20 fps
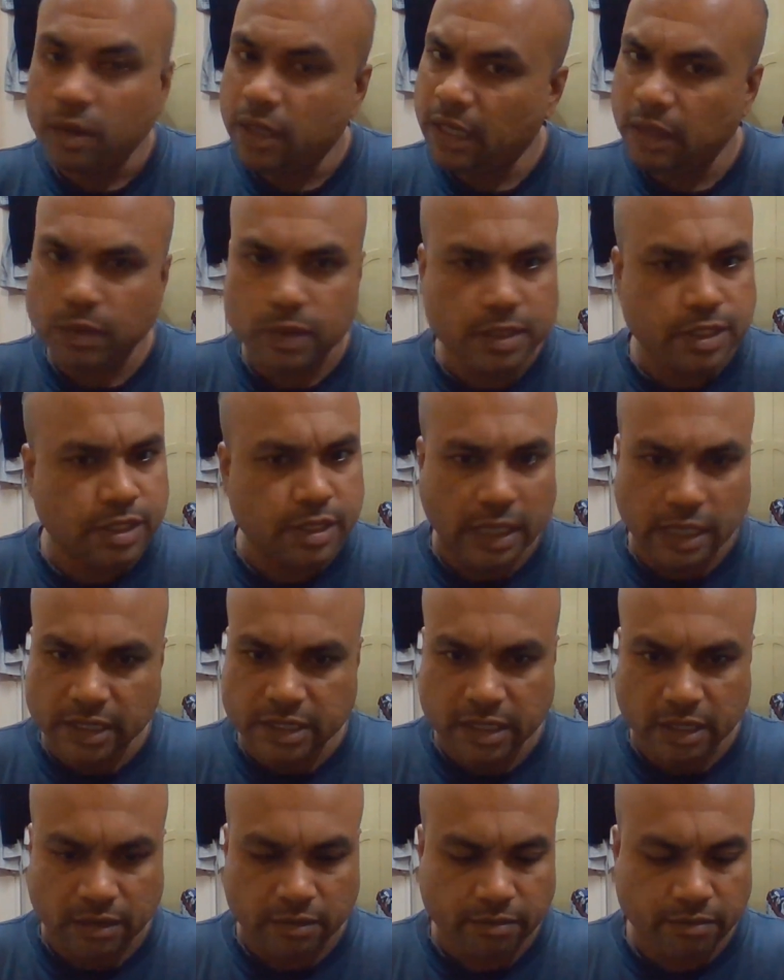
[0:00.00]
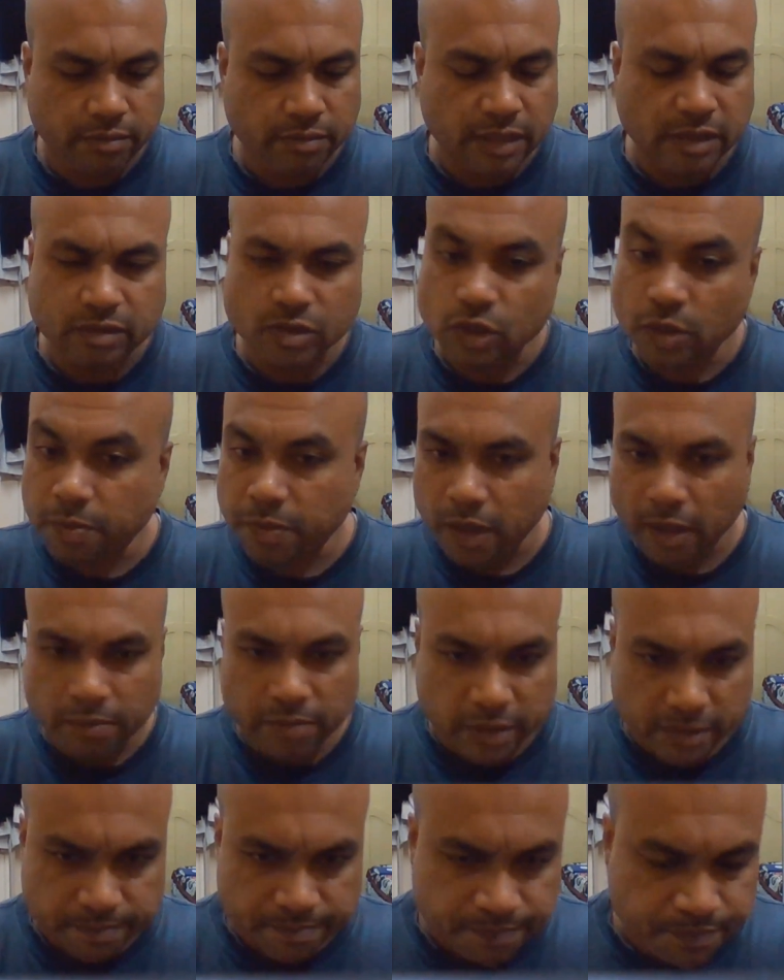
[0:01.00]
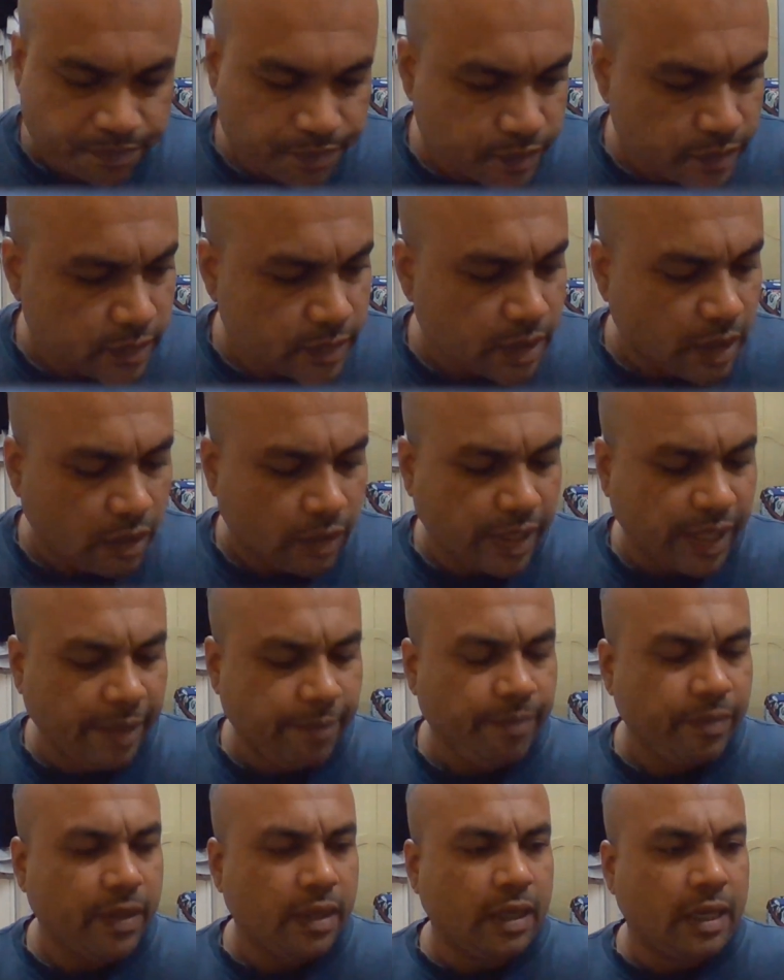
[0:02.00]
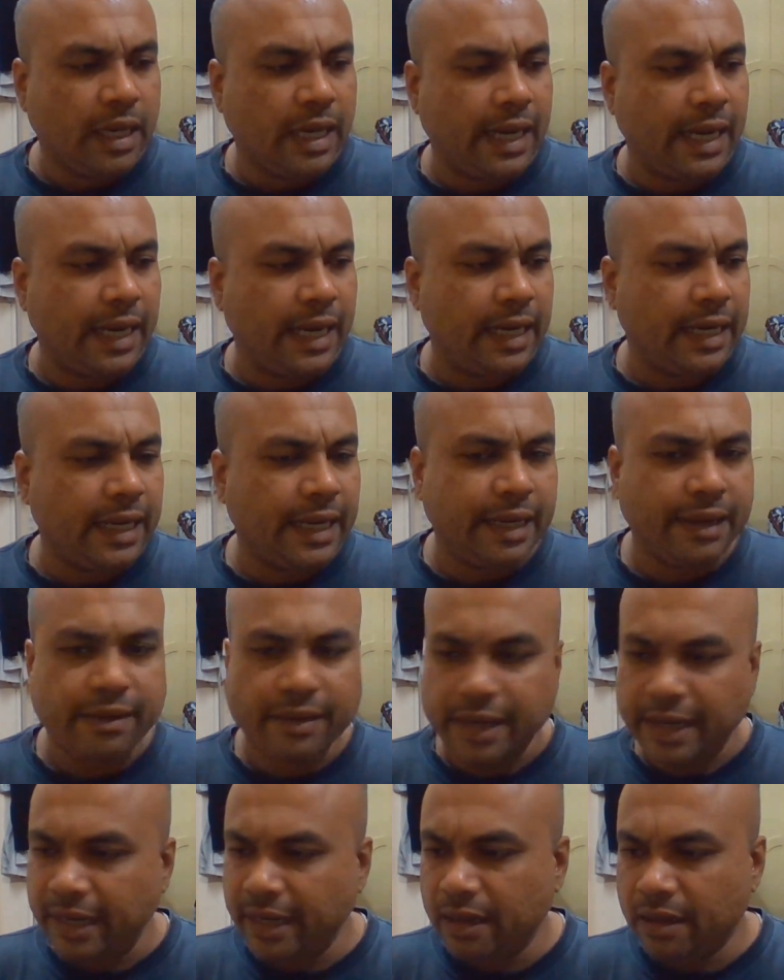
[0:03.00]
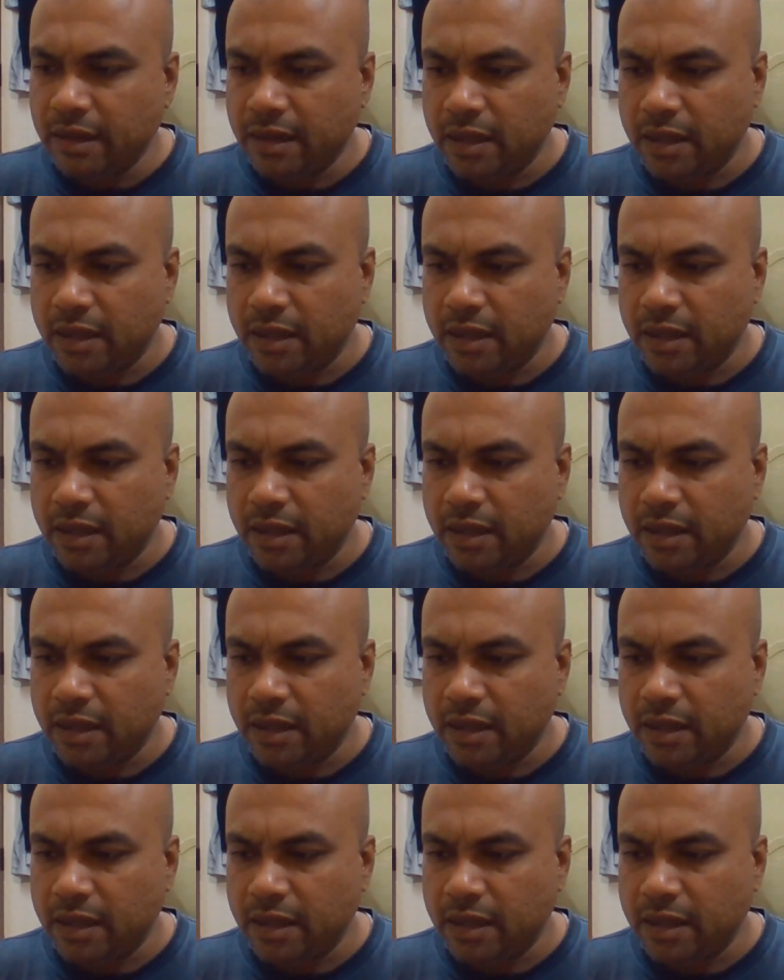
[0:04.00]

It was charging. There was no problem. Okay, and I tried